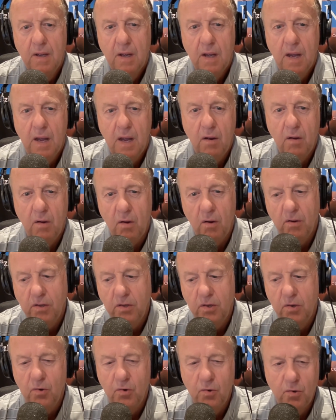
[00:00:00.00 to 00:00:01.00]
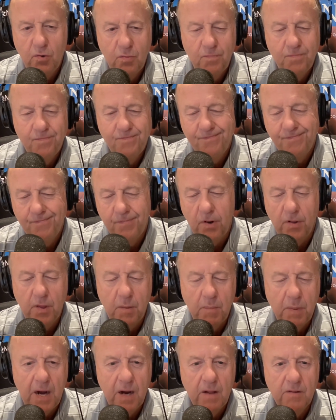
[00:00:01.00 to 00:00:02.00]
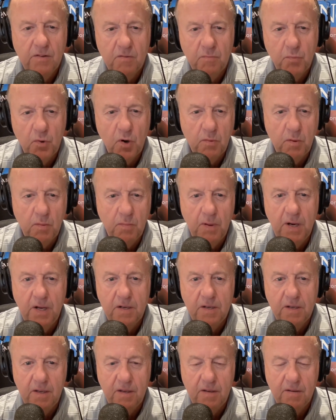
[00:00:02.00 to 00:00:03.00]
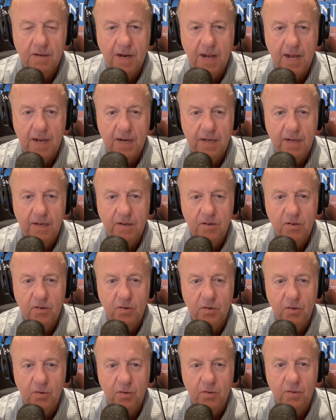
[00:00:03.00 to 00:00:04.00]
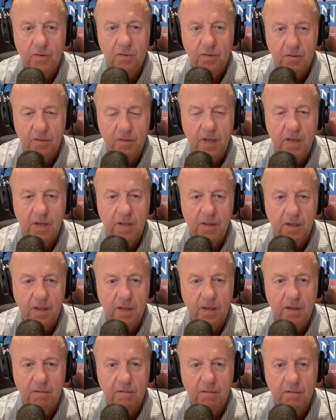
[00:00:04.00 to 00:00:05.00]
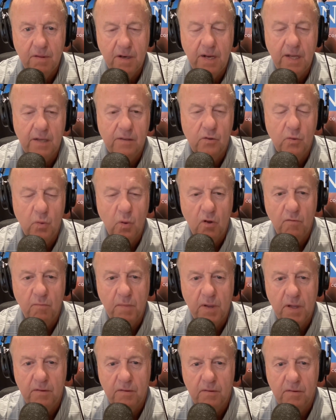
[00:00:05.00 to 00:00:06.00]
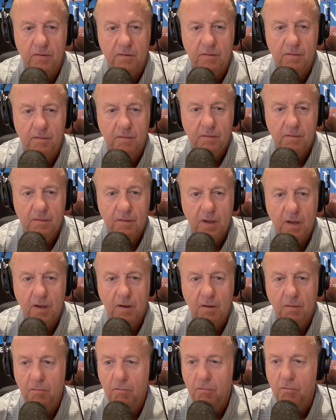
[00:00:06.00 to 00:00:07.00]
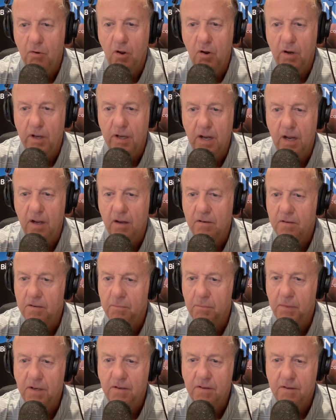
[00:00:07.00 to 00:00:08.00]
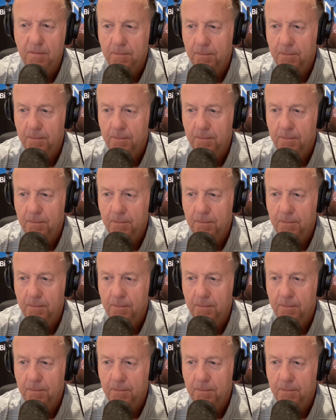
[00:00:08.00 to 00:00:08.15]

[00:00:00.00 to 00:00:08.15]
how are you on the balance of probabilities likely to see the the next twelve months um, rolling out, Piet?